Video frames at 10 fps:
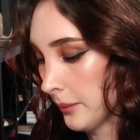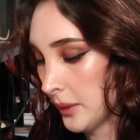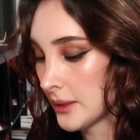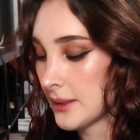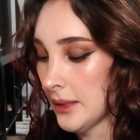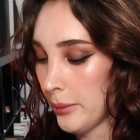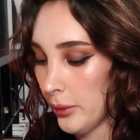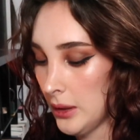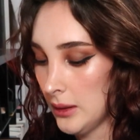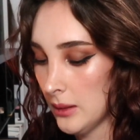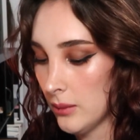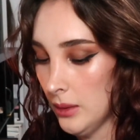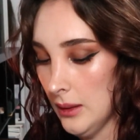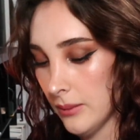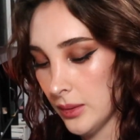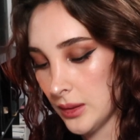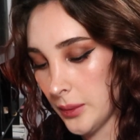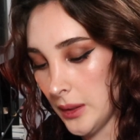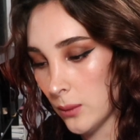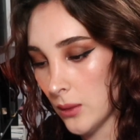I'm gonna separate them in
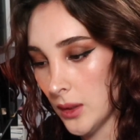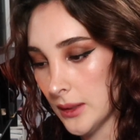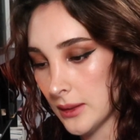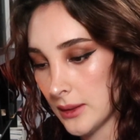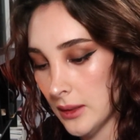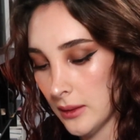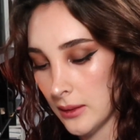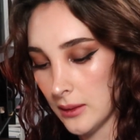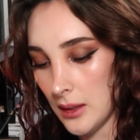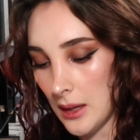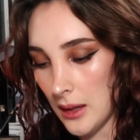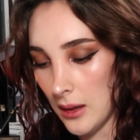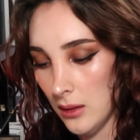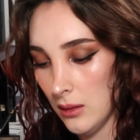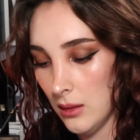between ones that